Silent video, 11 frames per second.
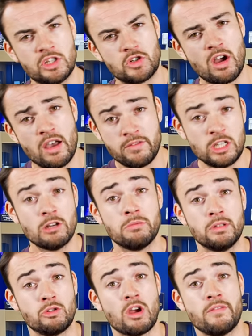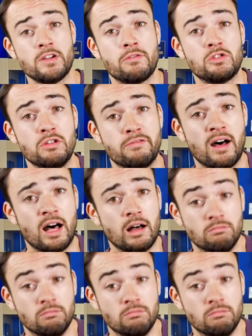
to drive and you don't want them driving off too far.